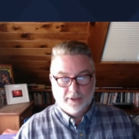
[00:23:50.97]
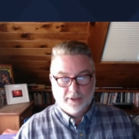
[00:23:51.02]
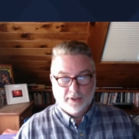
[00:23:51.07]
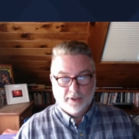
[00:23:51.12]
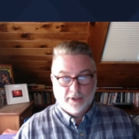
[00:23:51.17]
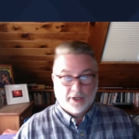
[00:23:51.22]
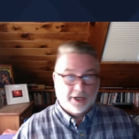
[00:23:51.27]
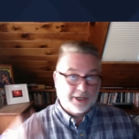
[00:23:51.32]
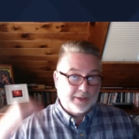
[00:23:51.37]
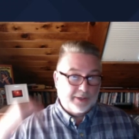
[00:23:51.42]

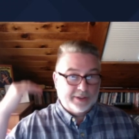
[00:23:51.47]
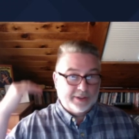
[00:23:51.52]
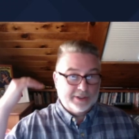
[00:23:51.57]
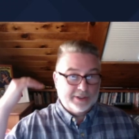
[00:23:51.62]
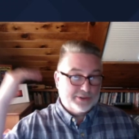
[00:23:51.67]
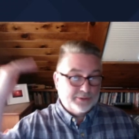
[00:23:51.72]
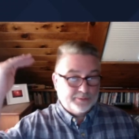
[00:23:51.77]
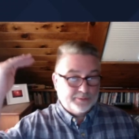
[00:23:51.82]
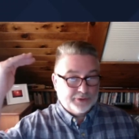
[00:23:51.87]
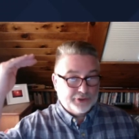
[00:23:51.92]
Are you on the
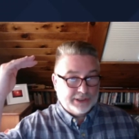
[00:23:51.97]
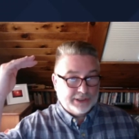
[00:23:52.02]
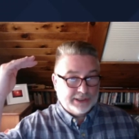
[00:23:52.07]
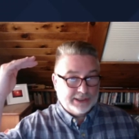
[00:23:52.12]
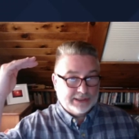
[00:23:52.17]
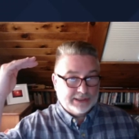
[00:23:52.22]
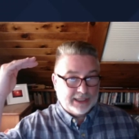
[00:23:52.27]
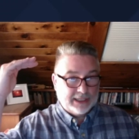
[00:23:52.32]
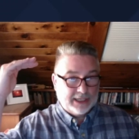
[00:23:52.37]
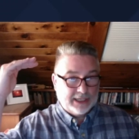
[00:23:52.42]
super shitty
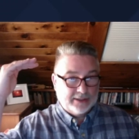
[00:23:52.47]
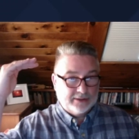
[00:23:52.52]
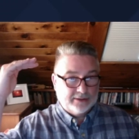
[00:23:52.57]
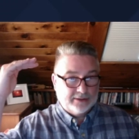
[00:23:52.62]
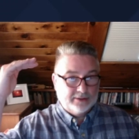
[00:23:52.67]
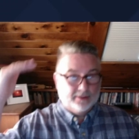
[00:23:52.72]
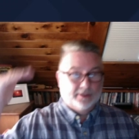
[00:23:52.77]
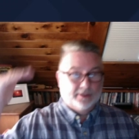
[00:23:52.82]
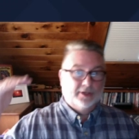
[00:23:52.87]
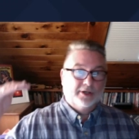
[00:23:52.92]

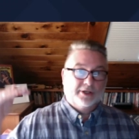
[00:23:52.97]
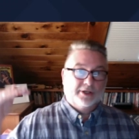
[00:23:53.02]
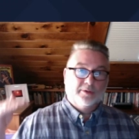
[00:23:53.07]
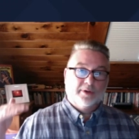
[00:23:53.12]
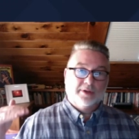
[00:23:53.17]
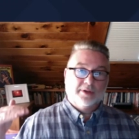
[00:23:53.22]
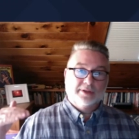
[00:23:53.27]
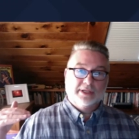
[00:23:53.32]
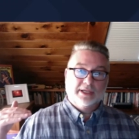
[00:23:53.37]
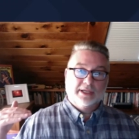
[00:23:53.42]
scale? Are you
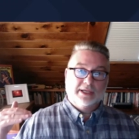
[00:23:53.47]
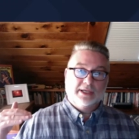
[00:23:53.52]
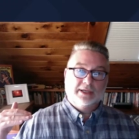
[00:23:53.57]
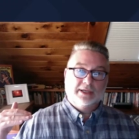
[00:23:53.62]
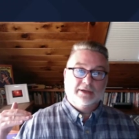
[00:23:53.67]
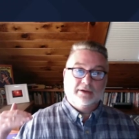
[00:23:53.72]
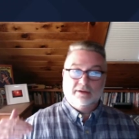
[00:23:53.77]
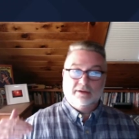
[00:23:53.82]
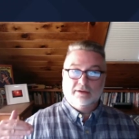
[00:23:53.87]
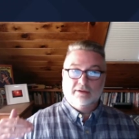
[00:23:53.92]
on the,
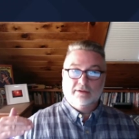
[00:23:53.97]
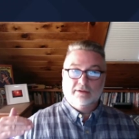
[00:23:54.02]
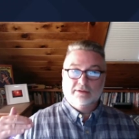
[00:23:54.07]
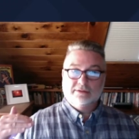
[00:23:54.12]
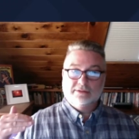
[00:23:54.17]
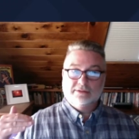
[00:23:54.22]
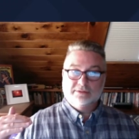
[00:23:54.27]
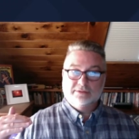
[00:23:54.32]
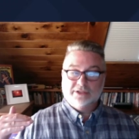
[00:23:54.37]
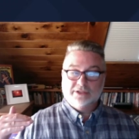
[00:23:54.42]
oh,
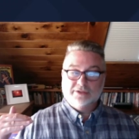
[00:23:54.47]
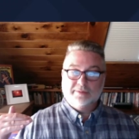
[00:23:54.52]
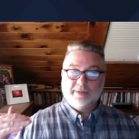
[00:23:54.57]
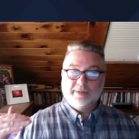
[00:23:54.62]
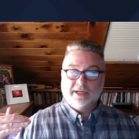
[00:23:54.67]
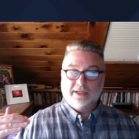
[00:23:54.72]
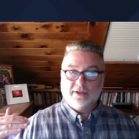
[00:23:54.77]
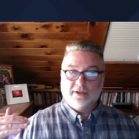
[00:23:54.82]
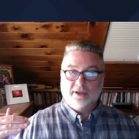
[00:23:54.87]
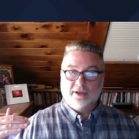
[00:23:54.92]
it's not too
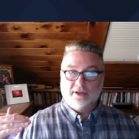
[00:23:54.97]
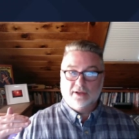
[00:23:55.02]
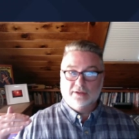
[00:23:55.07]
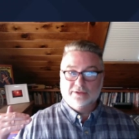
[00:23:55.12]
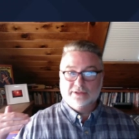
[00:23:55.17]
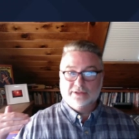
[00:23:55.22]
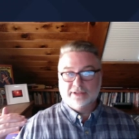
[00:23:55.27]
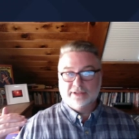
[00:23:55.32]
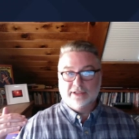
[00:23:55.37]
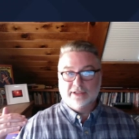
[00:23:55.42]
bad at all,
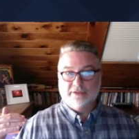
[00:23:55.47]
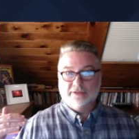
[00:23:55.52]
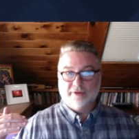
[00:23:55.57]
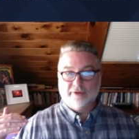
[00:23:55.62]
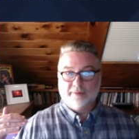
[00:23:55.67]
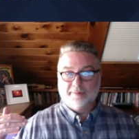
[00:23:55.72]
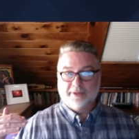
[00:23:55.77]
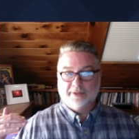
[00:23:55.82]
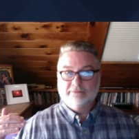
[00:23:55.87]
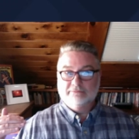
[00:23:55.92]
just a little
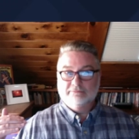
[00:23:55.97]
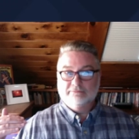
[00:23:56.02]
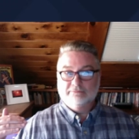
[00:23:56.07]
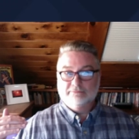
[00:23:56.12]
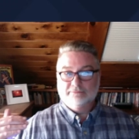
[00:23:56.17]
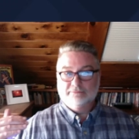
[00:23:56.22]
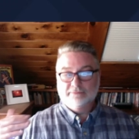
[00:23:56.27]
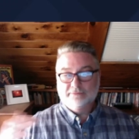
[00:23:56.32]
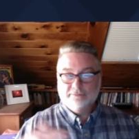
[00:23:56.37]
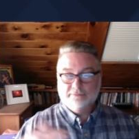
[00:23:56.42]
grumpy?
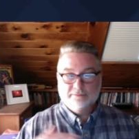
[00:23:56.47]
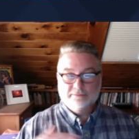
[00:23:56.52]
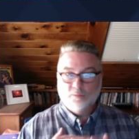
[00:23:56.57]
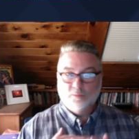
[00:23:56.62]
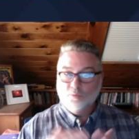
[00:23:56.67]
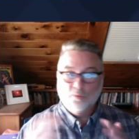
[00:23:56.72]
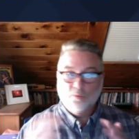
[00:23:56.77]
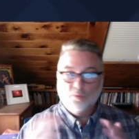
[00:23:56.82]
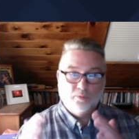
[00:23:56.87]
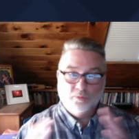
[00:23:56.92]

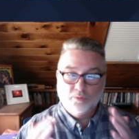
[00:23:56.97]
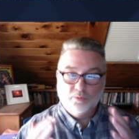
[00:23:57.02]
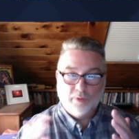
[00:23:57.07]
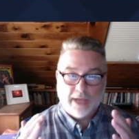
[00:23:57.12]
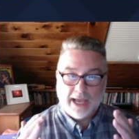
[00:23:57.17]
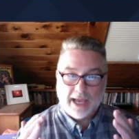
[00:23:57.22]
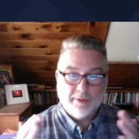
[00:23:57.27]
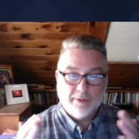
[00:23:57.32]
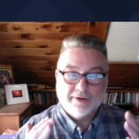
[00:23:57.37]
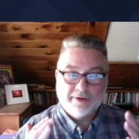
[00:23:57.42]

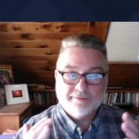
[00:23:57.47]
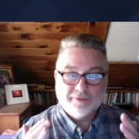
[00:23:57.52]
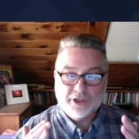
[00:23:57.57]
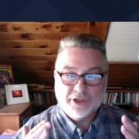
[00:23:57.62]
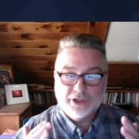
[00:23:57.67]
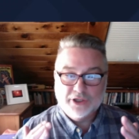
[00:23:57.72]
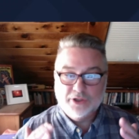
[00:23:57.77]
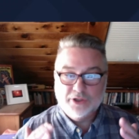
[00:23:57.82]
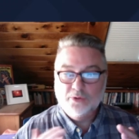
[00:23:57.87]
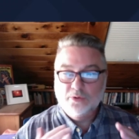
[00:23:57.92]
However
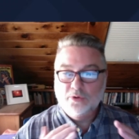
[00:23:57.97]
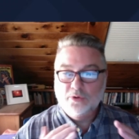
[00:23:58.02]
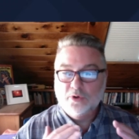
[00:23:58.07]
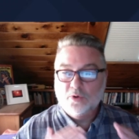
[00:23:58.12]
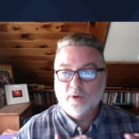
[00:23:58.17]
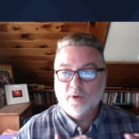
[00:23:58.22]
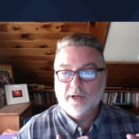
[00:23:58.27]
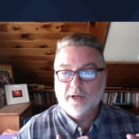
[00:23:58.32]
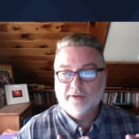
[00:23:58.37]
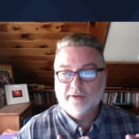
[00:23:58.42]
you
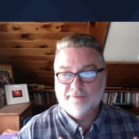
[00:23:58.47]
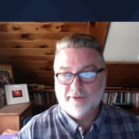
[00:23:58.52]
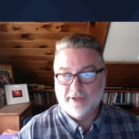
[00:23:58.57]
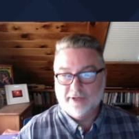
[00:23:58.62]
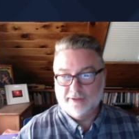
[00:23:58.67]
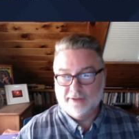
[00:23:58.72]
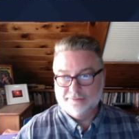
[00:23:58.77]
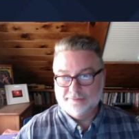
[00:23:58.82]
quantify it.